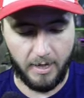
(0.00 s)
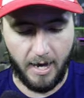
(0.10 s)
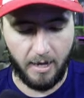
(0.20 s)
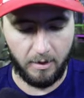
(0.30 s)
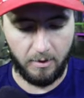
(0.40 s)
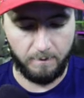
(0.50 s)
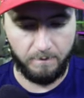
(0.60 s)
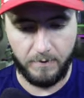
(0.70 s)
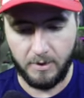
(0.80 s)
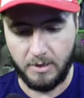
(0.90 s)
the holo,
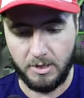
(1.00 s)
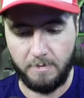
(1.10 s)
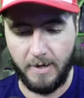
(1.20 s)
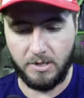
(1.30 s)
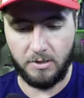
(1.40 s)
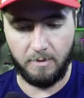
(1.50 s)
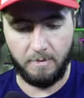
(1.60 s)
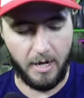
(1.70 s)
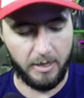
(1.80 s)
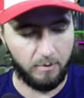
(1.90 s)
especially
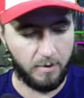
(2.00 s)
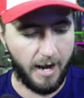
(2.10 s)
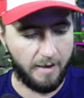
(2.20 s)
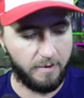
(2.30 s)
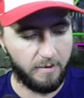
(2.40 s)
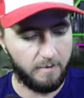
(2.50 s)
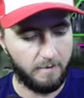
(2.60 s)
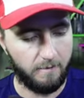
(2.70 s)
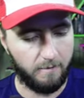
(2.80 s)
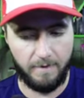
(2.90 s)
Poliwrath.
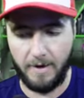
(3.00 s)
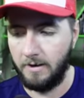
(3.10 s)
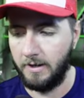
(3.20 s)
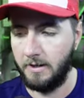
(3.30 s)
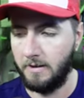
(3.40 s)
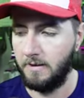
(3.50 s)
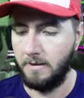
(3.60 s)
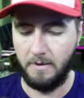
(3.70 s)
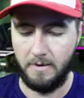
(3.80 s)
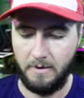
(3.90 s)
Very,
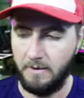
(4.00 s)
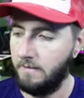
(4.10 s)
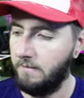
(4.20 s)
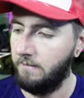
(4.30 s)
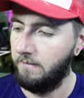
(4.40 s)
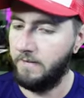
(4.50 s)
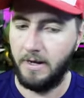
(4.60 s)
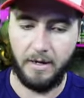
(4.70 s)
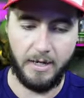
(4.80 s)
very